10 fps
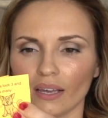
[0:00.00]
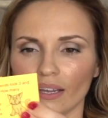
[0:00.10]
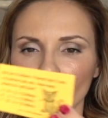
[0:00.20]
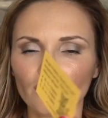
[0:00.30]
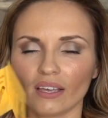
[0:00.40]

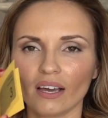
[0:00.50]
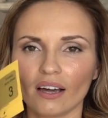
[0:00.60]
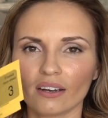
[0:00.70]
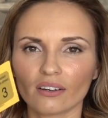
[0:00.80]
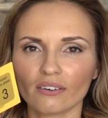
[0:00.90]
And if they
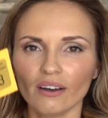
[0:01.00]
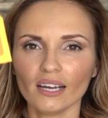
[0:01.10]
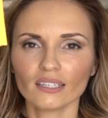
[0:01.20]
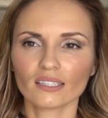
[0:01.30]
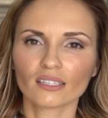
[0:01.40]
got it
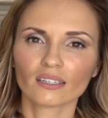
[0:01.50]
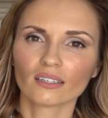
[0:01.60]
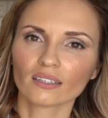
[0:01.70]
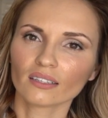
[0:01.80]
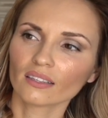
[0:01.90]
correct,
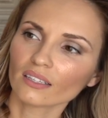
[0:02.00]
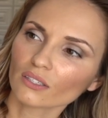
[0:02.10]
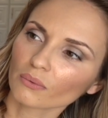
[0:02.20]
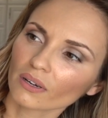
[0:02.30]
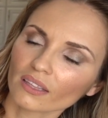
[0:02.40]

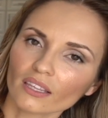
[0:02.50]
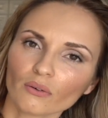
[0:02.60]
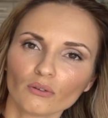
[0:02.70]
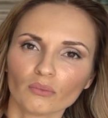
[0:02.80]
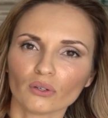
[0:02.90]
this one,
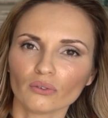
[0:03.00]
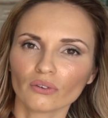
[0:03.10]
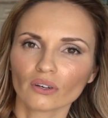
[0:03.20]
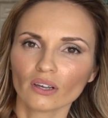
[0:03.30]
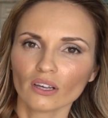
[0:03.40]
they would
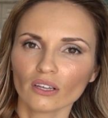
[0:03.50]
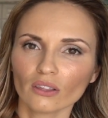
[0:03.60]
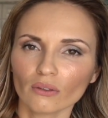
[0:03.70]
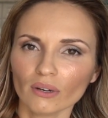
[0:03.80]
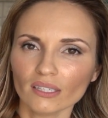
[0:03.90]
move
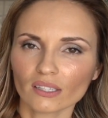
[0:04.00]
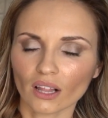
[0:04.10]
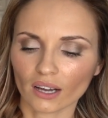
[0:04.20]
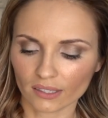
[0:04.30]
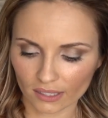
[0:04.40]
three
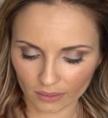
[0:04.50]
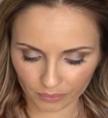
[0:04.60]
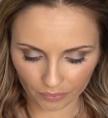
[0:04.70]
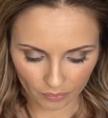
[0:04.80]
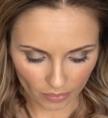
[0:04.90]
slots.
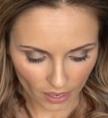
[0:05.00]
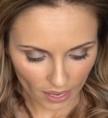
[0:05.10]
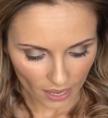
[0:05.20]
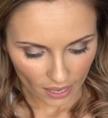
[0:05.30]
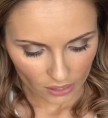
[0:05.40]

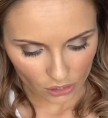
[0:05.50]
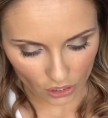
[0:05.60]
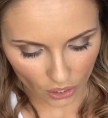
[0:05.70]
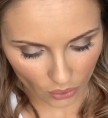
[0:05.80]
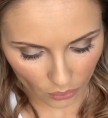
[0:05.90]

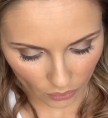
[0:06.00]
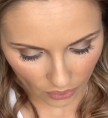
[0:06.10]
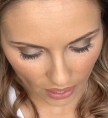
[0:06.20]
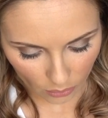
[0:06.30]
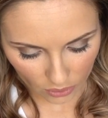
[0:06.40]
So
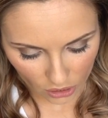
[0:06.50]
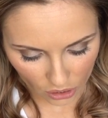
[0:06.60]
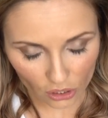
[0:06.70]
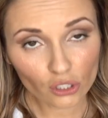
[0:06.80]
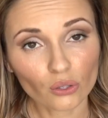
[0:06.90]
that
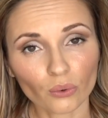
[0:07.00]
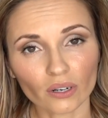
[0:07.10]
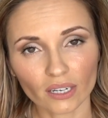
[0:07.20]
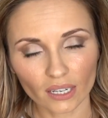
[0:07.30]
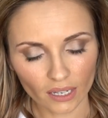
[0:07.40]
one's the
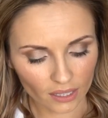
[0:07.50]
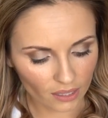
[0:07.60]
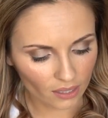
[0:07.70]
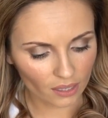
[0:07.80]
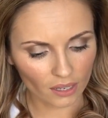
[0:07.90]
story
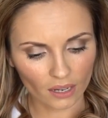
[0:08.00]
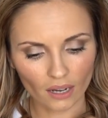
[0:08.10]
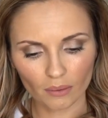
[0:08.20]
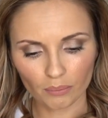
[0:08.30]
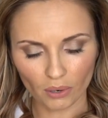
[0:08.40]

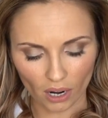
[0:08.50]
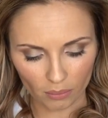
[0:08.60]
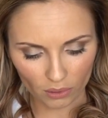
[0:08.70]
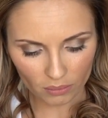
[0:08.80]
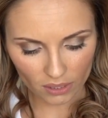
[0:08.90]
uh,
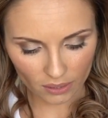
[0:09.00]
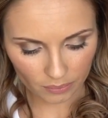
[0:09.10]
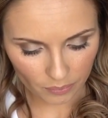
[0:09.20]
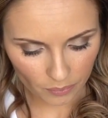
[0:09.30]
problems.